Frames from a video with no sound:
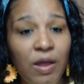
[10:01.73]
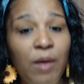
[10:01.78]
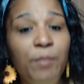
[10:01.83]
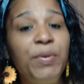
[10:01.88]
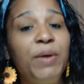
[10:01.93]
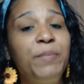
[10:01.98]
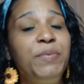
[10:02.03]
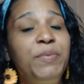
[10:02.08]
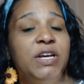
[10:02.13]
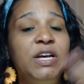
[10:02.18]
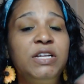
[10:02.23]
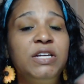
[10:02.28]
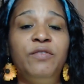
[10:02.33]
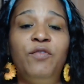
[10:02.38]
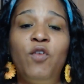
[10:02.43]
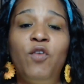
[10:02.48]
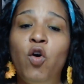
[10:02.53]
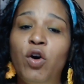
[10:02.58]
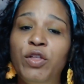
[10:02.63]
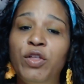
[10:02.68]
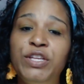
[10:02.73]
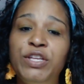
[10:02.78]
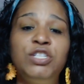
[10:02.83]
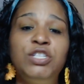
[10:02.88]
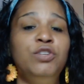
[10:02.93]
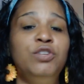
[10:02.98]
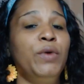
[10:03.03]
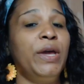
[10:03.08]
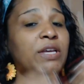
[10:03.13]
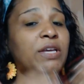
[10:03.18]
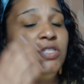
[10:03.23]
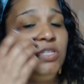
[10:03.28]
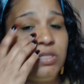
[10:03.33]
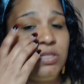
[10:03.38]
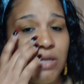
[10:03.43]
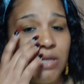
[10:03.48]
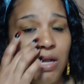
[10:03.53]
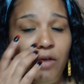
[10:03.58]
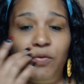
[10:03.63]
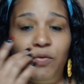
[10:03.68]
But because of all this new agey
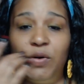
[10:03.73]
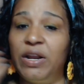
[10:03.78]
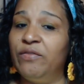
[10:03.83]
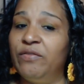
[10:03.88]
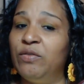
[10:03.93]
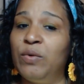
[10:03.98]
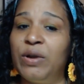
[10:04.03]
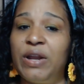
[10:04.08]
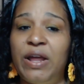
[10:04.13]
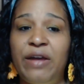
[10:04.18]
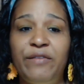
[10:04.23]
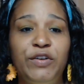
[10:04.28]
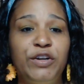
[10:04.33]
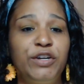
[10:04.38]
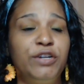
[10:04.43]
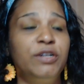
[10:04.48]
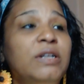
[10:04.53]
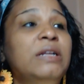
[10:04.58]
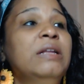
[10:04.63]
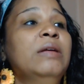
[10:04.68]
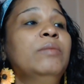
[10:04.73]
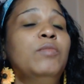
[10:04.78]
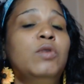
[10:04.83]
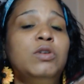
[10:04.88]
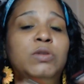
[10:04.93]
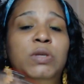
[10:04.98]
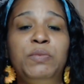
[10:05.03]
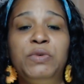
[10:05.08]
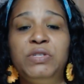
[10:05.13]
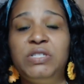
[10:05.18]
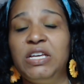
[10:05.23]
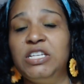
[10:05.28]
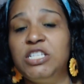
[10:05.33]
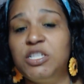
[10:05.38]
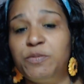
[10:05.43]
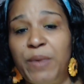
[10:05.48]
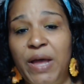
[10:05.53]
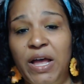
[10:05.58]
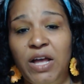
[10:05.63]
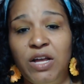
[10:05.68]
stuff, whatever, most people say
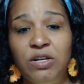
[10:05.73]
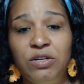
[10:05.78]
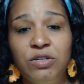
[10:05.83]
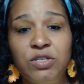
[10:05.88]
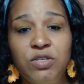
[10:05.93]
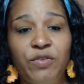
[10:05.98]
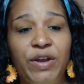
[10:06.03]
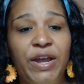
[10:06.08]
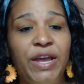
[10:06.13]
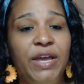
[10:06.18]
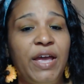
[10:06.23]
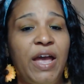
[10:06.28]
spells, right?